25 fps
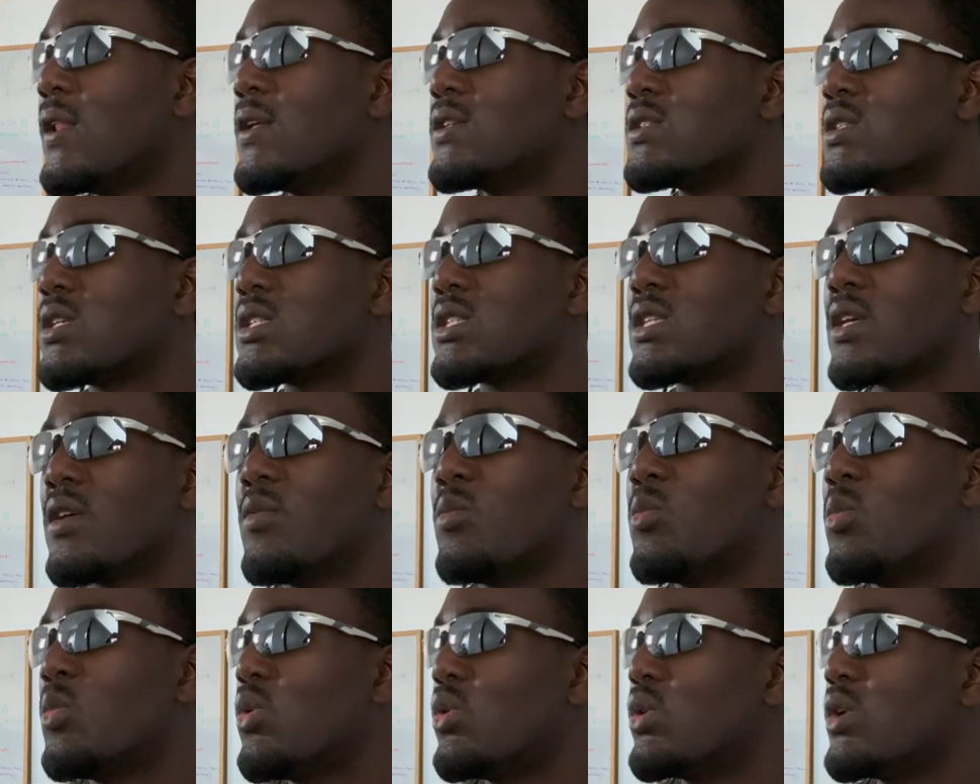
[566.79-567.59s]
So I sent
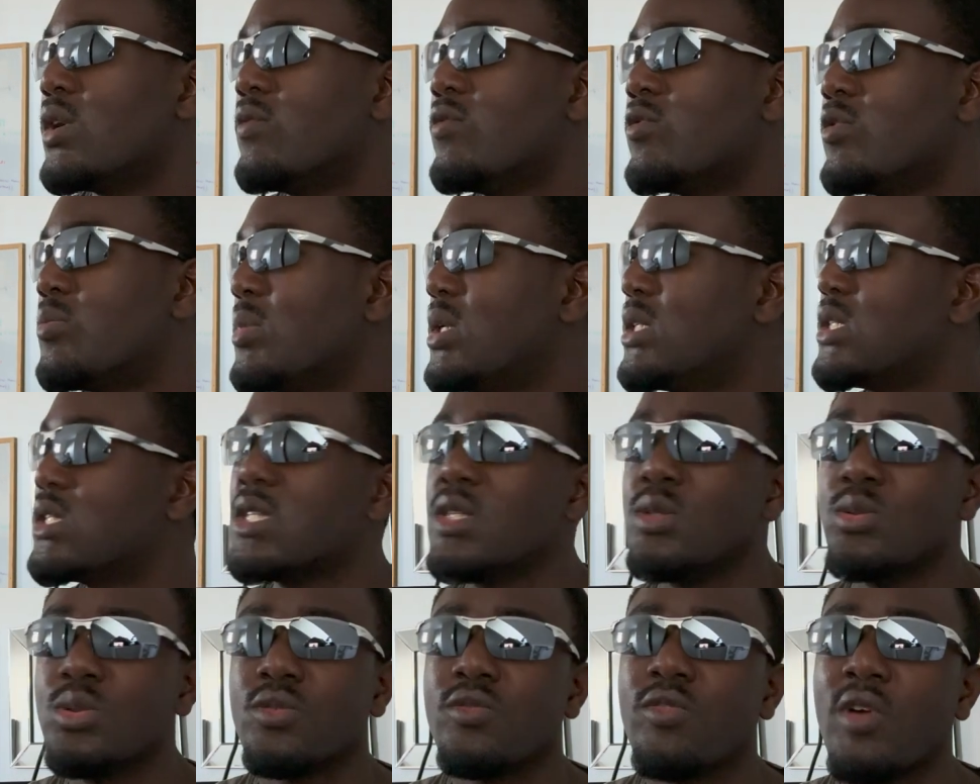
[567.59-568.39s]
him all the information. He
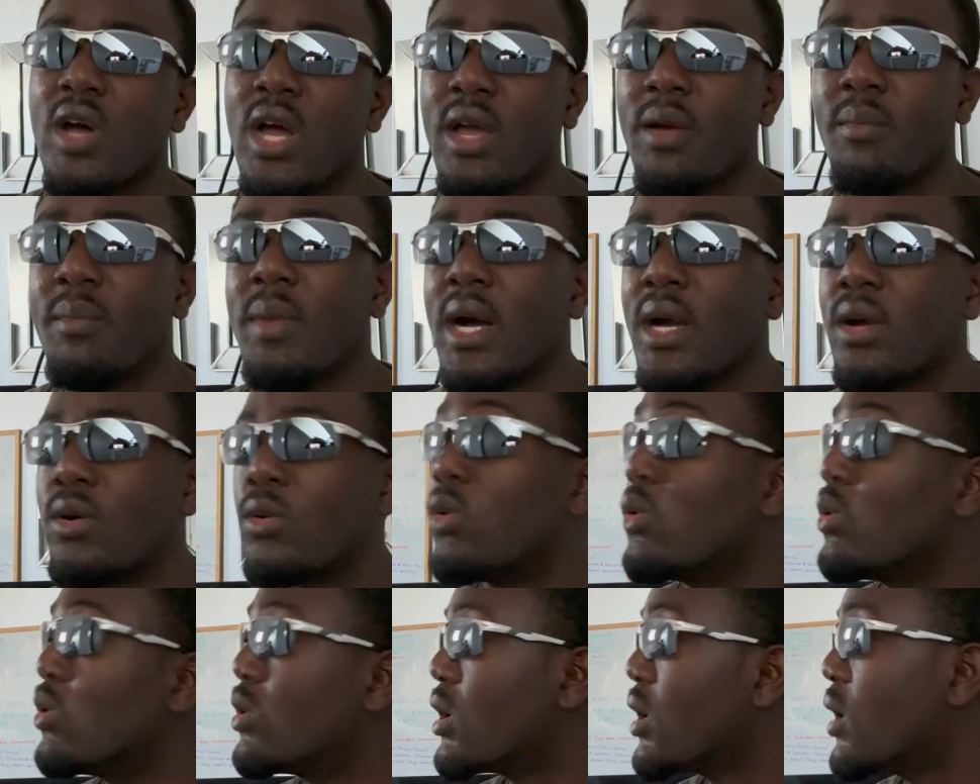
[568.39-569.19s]
was fighting my
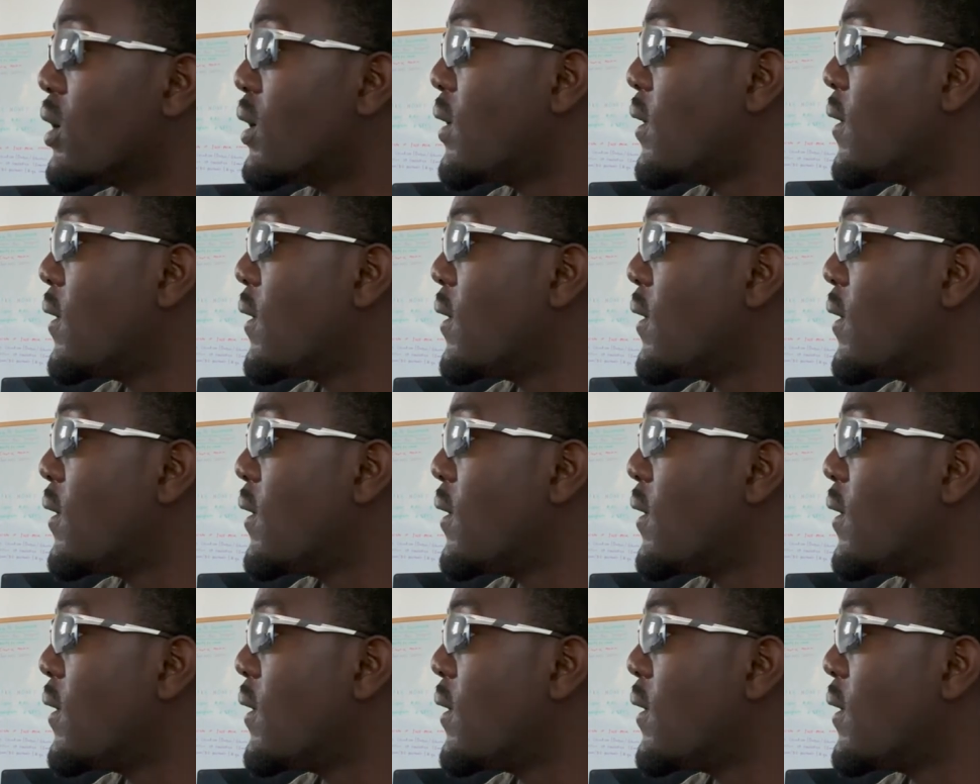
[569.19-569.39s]
corner.